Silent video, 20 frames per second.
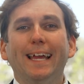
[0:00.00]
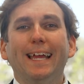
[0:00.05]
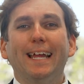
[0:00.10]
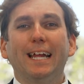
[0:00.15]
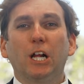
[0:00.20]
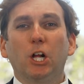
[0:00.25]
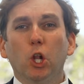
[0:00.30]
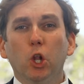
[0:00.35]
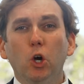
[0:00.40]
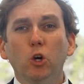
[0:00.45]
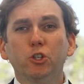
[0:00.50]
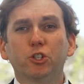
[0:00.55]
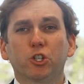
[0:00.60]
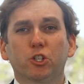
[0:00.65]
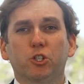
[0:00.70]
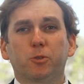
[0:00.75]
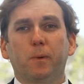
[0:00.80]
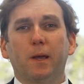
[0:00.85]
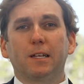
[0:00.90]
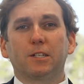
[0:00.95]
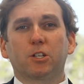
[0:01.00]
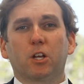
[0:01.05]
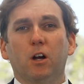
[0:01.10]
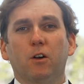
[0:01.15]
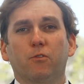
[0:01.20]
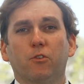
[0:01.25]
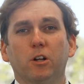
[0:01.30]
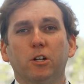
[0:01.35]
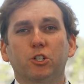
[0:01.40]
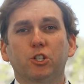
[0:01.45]
Enclosure space
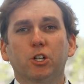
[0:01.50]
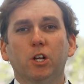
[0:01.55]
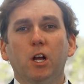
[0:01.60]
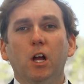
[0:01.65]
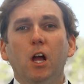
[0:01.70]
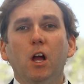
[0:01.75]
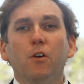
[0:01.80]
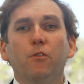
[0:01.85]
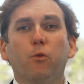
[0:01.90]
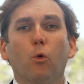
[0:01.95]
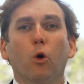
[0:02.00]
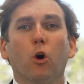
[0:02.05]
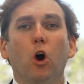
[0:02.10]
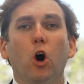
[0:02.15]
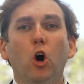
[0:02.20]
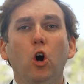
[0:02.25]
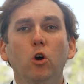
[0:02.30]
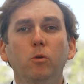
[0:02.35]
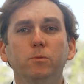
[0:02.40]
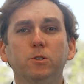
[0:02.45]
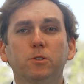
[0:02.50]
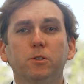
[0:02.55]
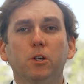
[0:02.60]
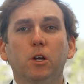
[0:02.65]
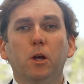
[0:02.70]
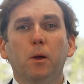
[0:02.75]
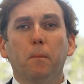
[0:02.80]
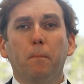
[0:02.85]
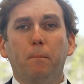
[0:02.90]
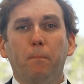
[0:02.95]
coverage for homes
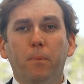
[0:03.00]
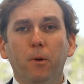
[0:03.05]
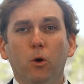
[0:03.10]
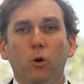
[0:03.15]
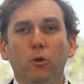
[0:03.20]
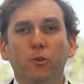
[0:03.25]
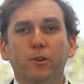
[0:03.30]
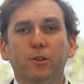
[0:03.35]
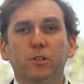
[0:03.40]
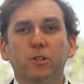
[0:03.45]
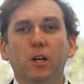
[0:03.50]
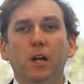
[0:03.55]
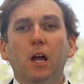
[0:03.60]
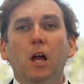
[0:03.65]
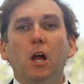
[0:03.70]
built